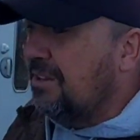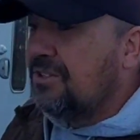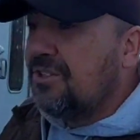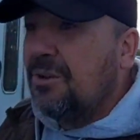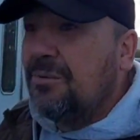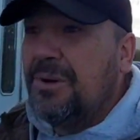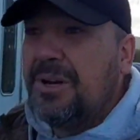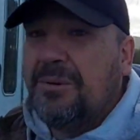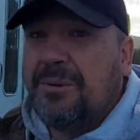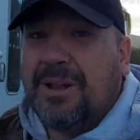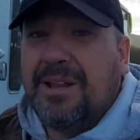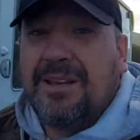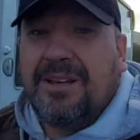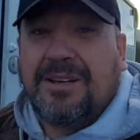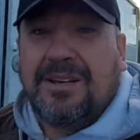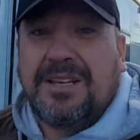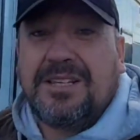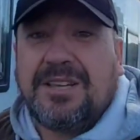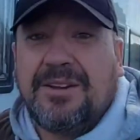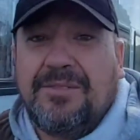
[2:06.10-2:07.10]
So anyway,
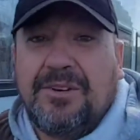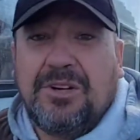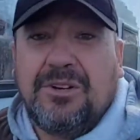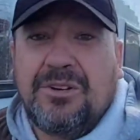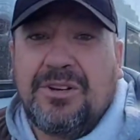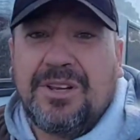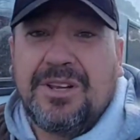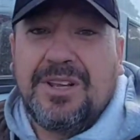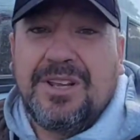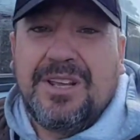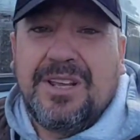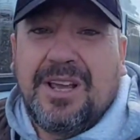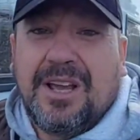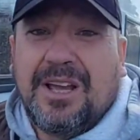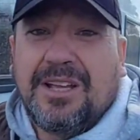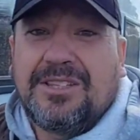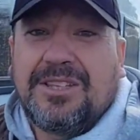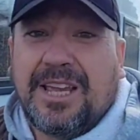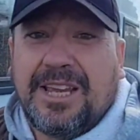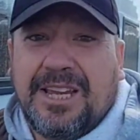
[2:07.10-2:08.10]
let's have a look
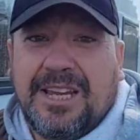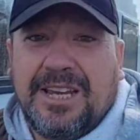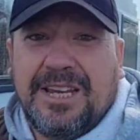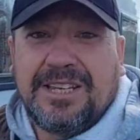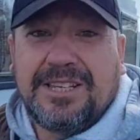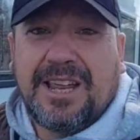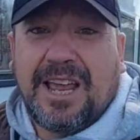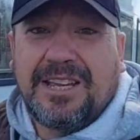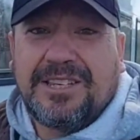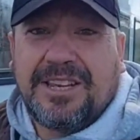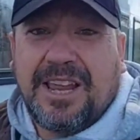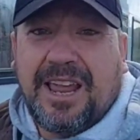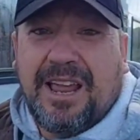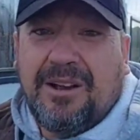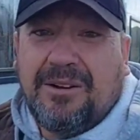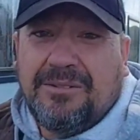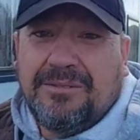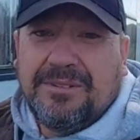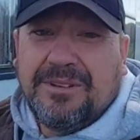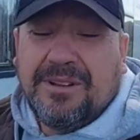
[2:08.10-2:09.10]
at taking this gasket
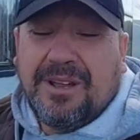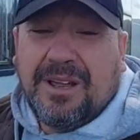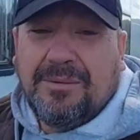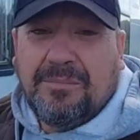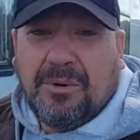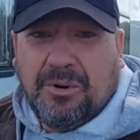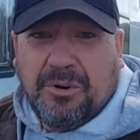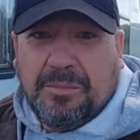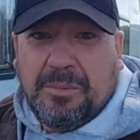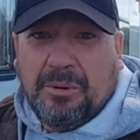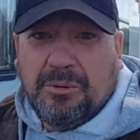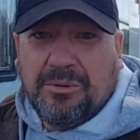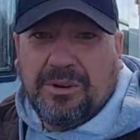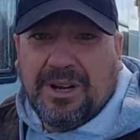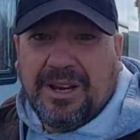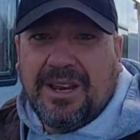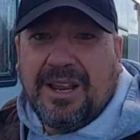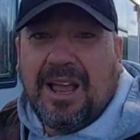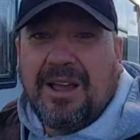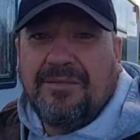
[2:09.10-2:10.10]
out, and more
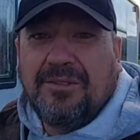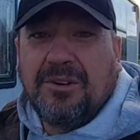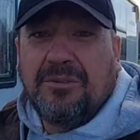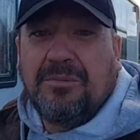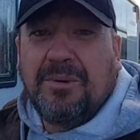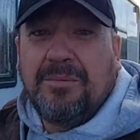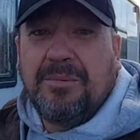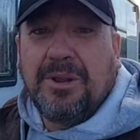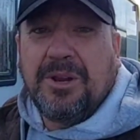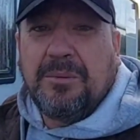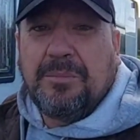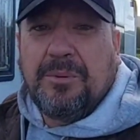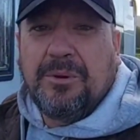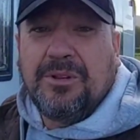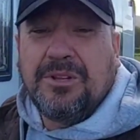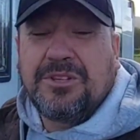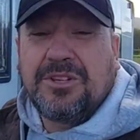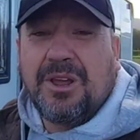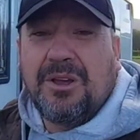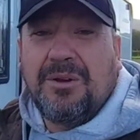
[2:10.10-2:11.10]
importantly, have a look where we're going to put
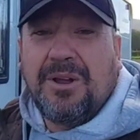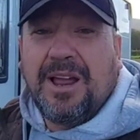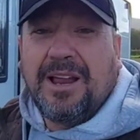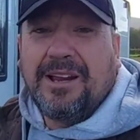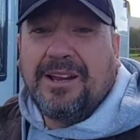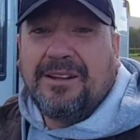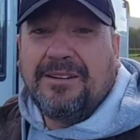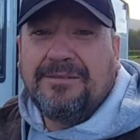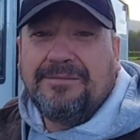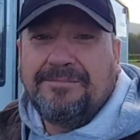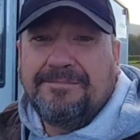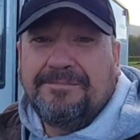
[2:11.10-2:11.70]
this coat hanger.